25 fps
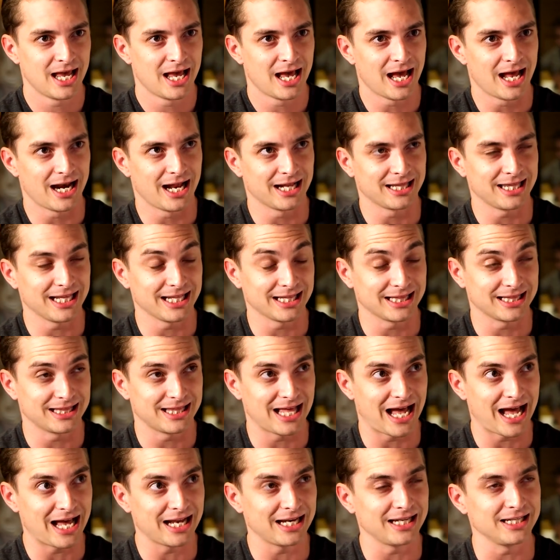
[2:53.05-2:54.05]
And I think
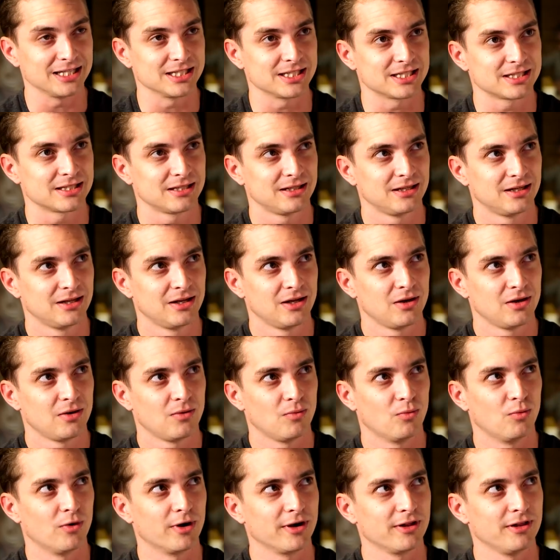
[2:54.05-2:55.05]
that is
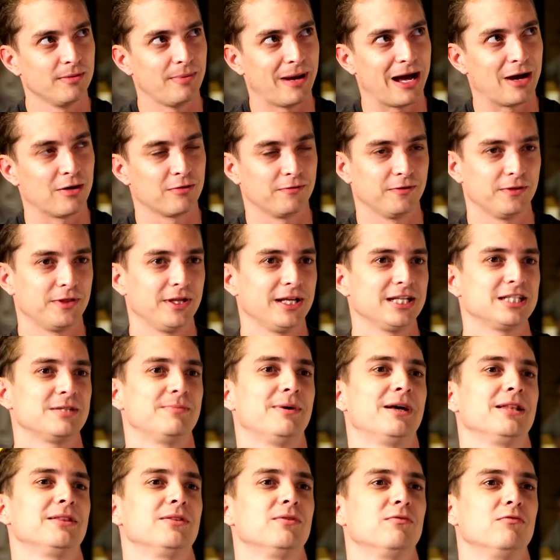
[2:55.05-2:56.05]
one of the powerful things
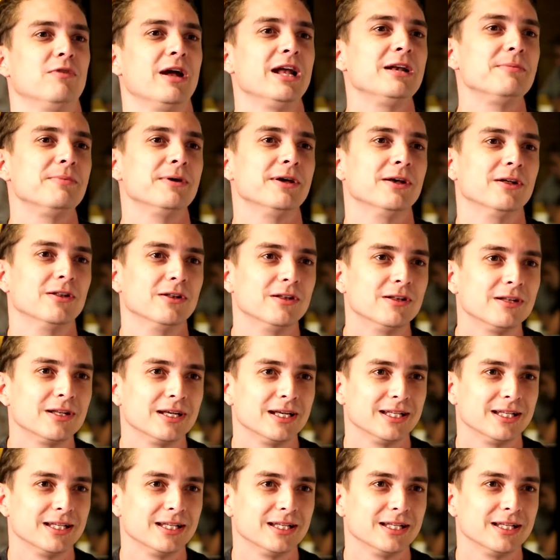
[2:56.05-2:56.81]
about the red pill,